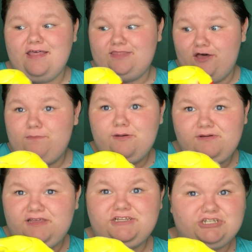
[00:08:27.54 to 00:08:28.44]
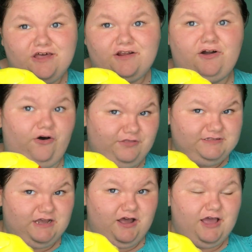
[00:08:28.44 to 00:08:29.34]
they'll be with each other all the
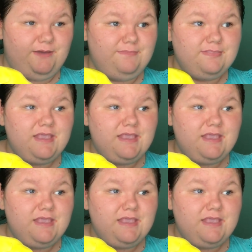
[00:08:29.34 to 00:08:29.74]
time,